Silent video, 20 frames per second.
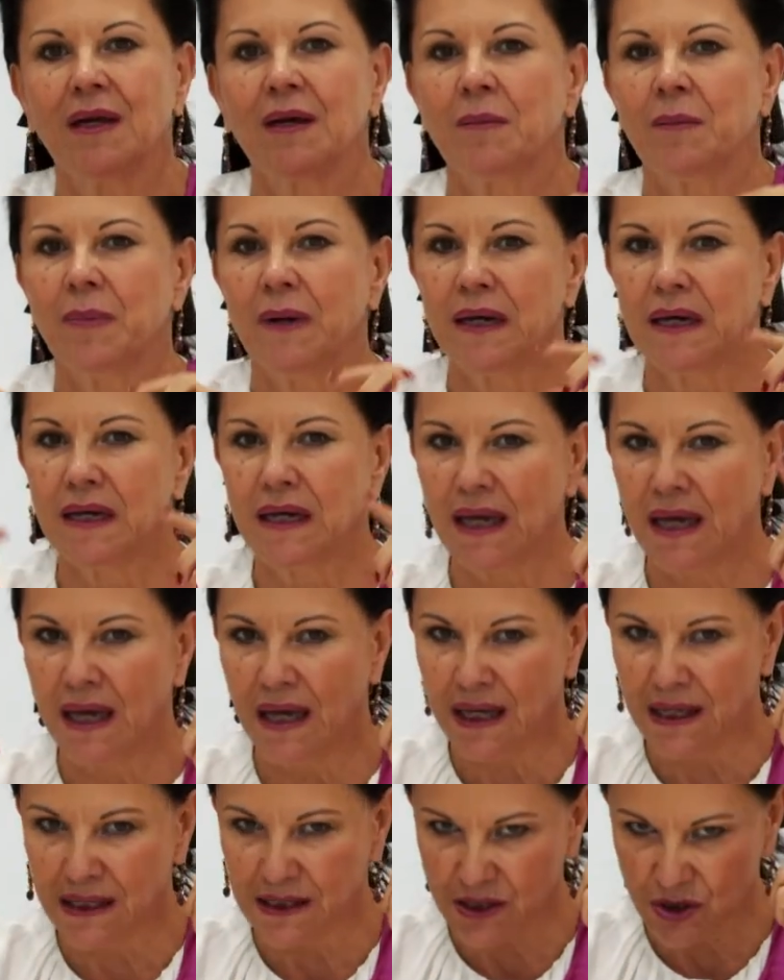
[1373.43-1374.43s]
but it
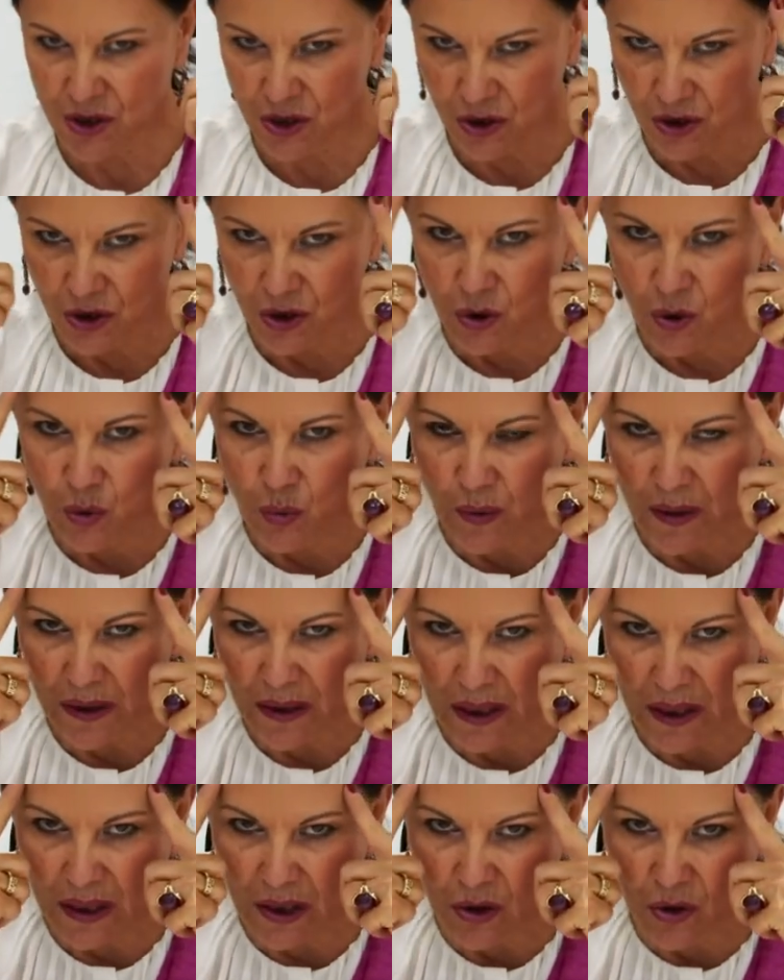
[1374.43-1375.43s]
has to do with
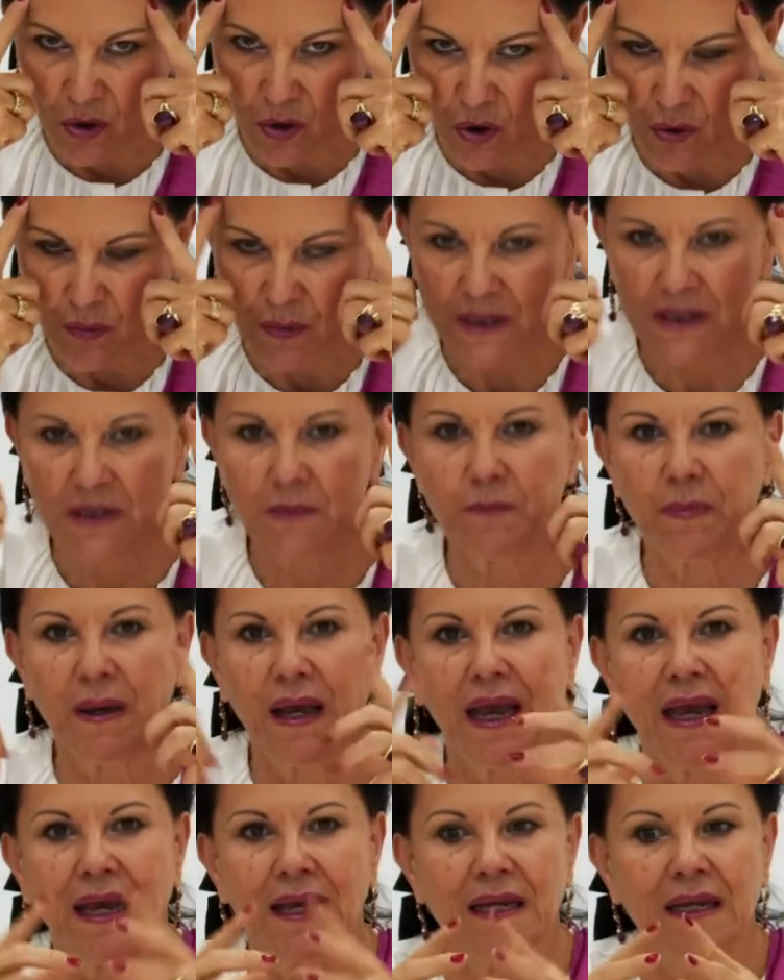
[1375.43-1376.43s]
enormous
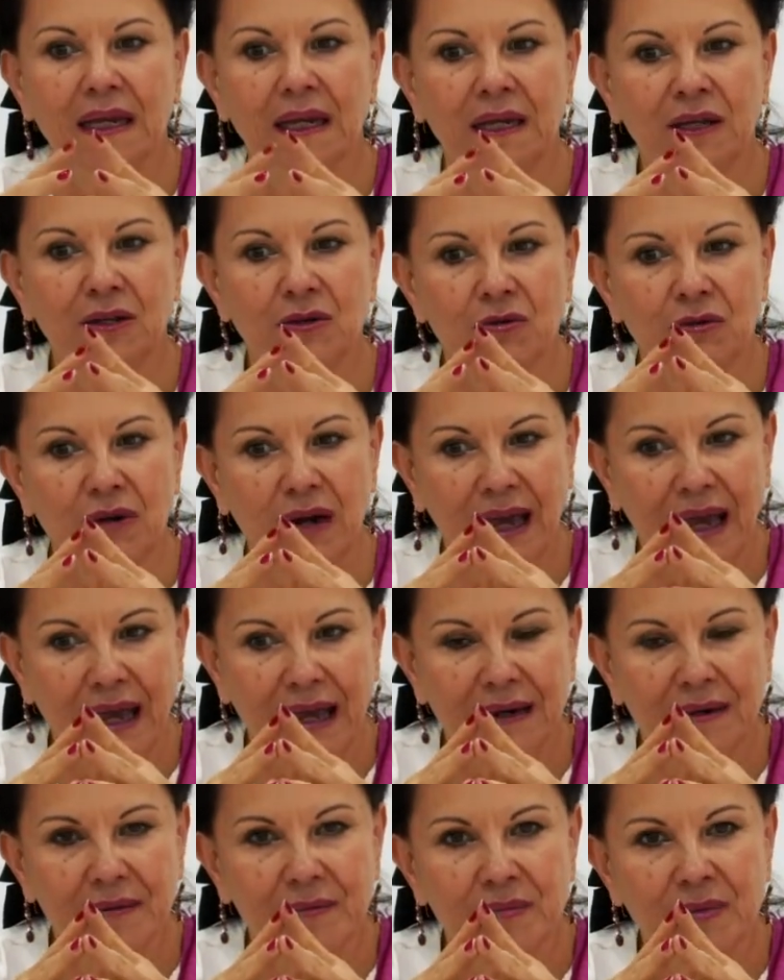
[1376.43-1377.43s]
pain in your head.
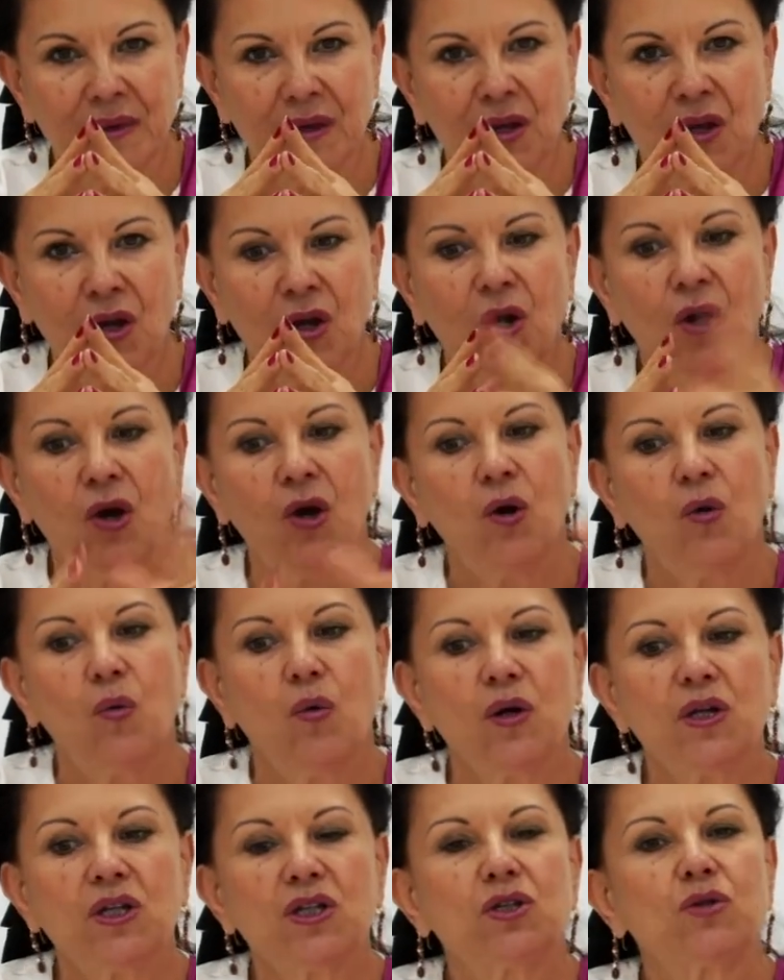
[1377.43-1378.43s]

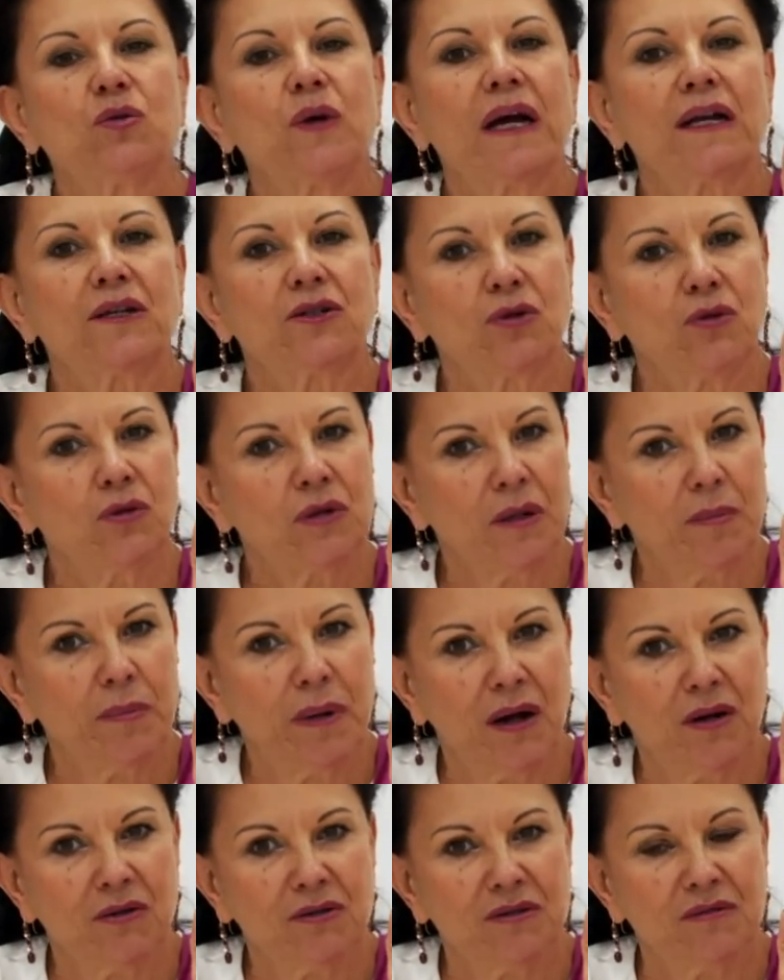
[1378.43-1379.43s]
What do I talk
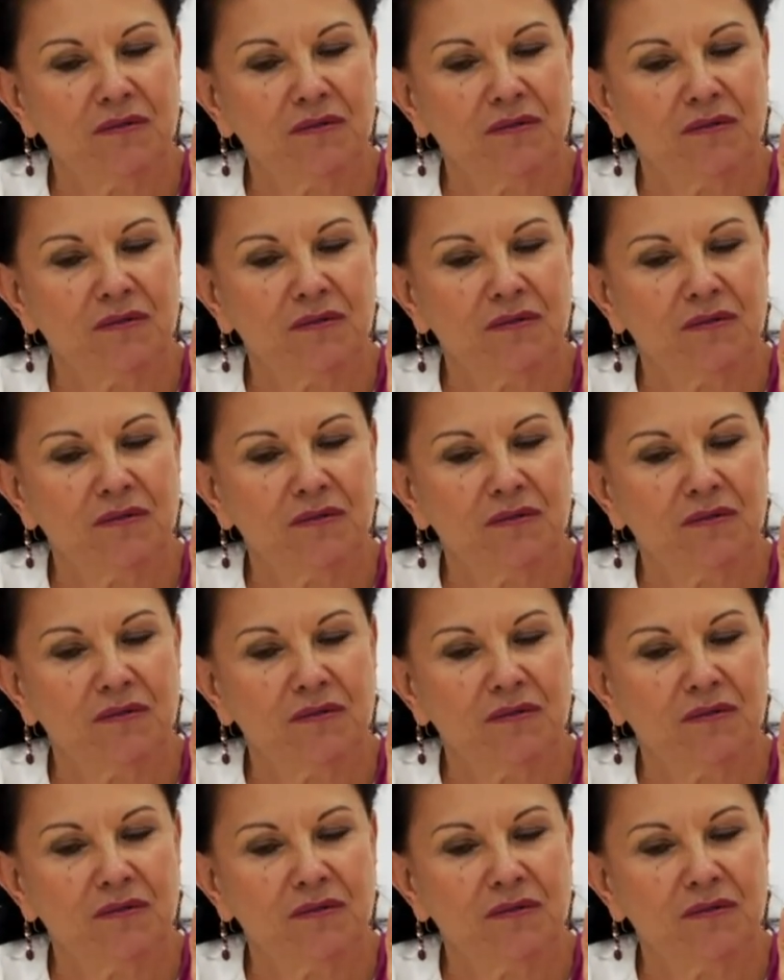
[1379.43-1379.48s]
about?